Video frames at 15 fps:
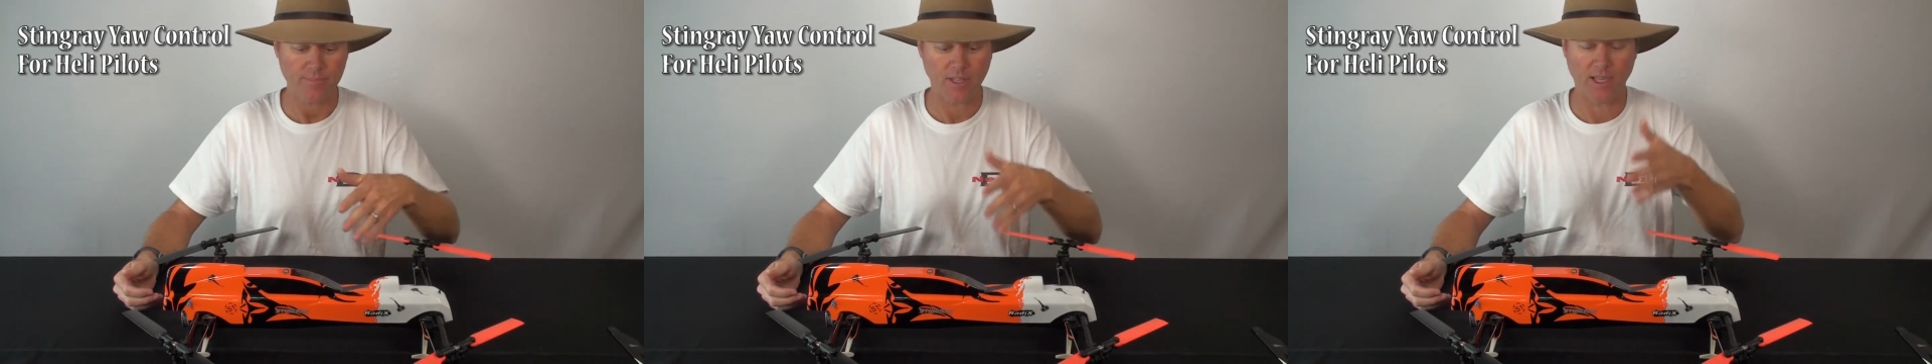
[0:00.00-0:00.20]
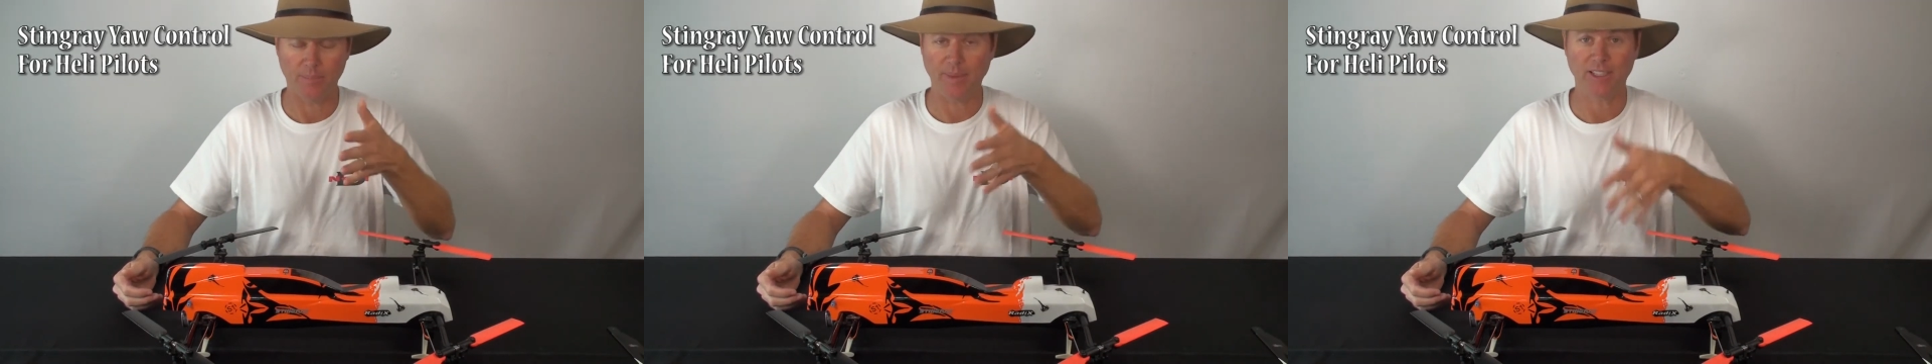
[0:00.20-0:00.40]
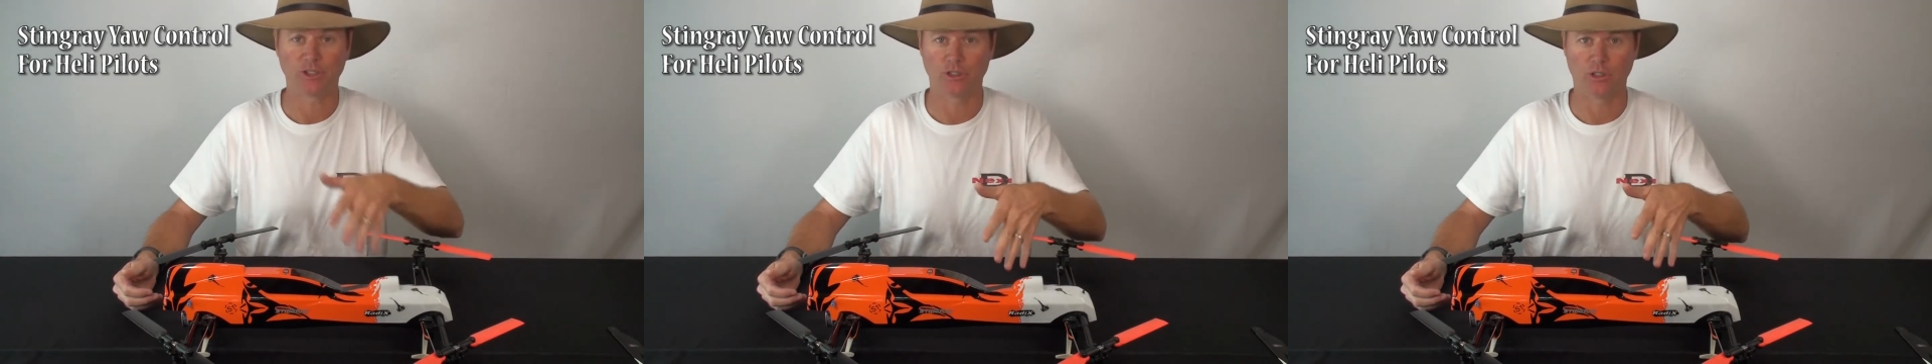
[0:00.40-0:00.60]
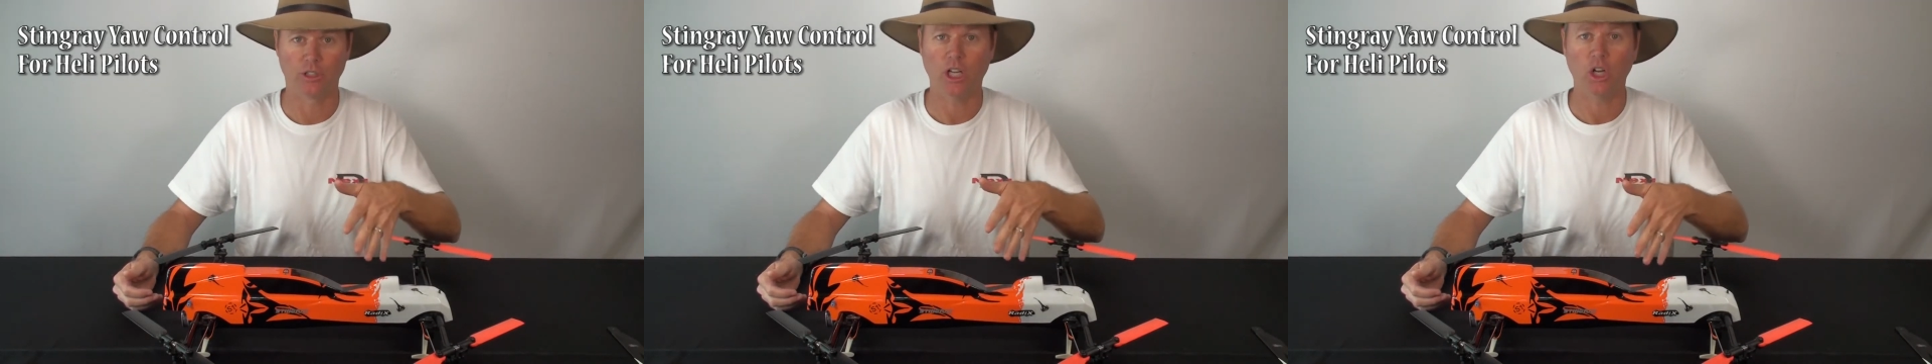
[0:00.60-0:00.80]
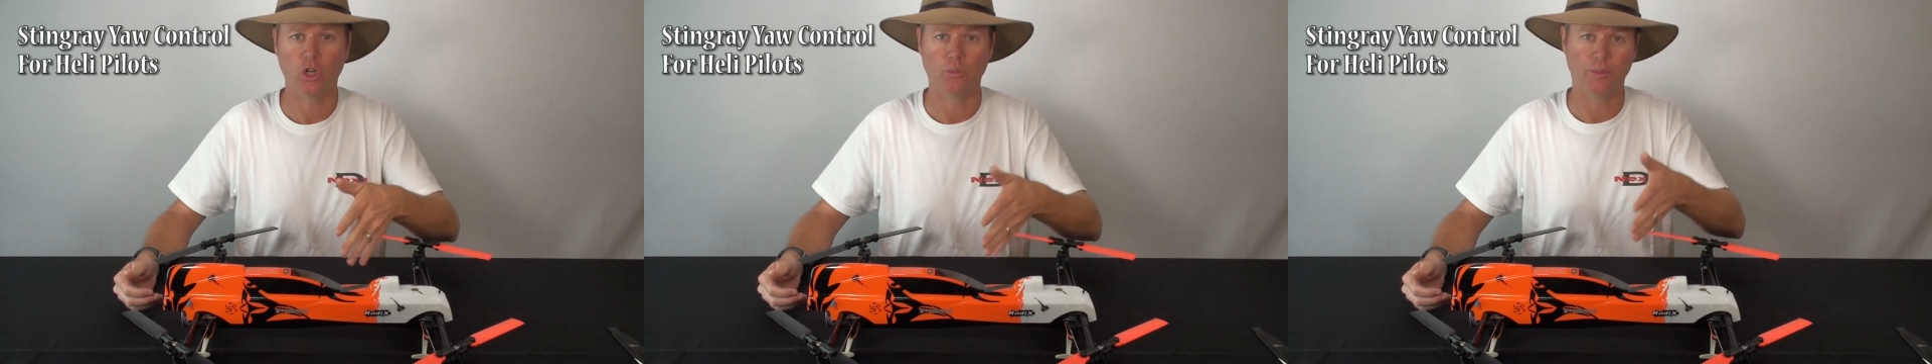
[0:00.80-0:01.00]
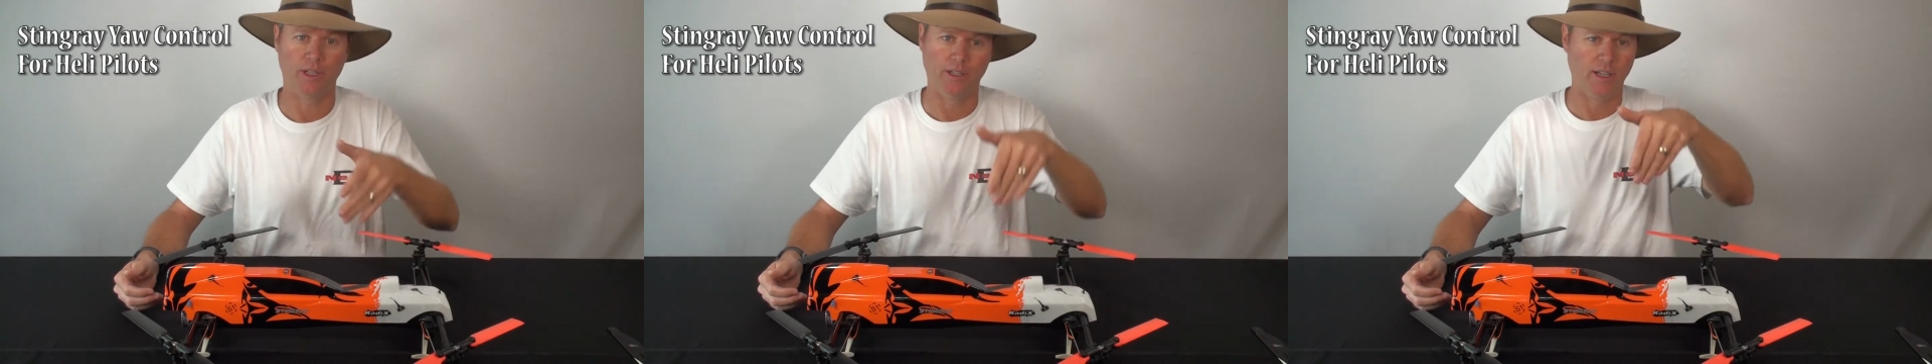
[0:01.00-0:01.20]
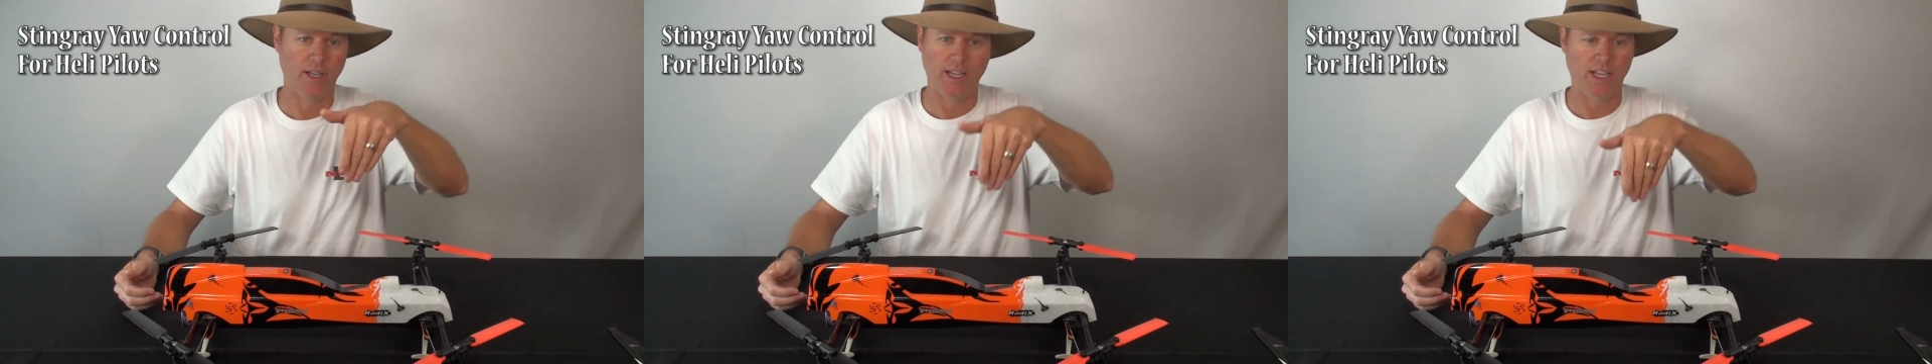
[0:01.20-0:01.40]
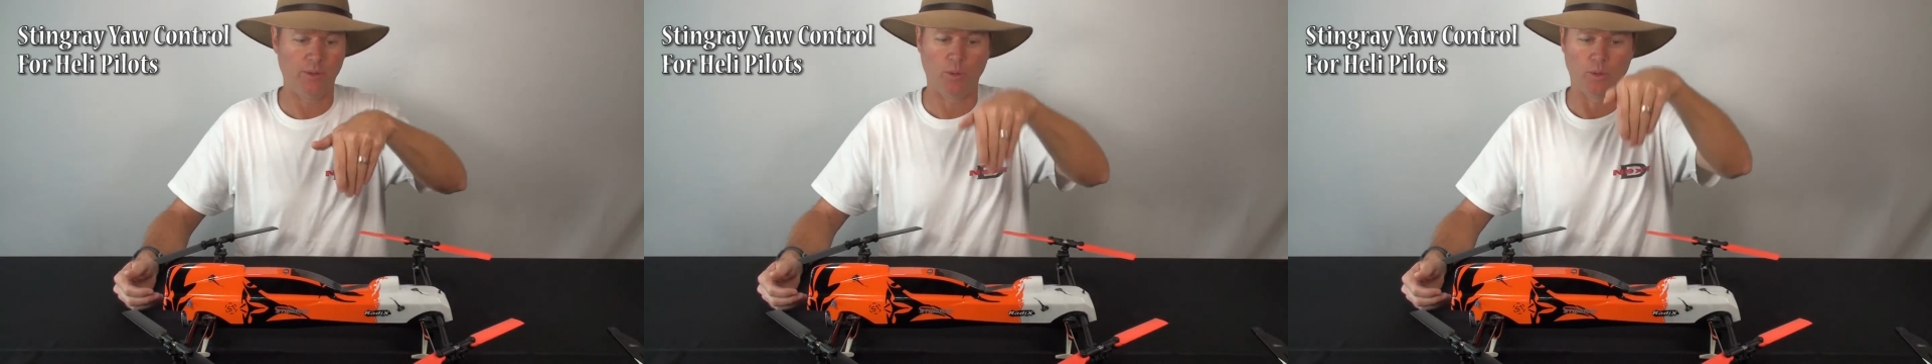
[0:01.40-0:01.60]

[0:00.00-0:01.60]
It may still load, but it